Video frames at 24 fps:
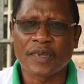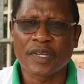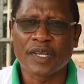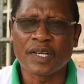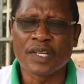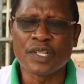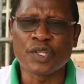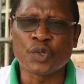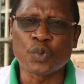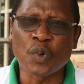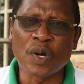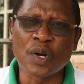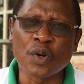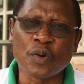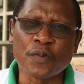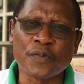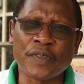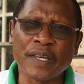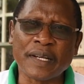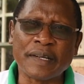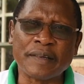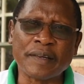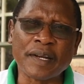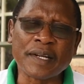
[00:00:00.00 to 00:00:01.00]
is one of
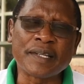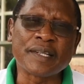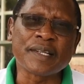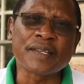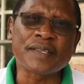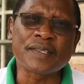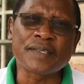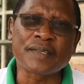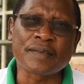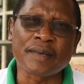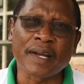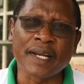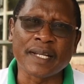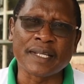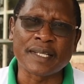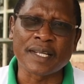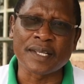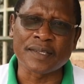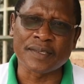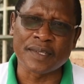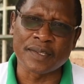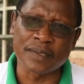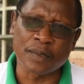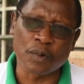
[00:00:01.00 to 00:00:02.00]
the greatest
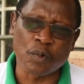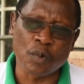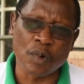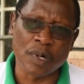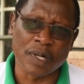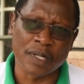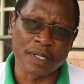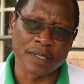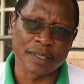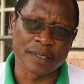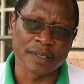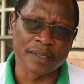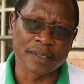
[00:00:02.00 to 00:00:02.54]
writers in the world.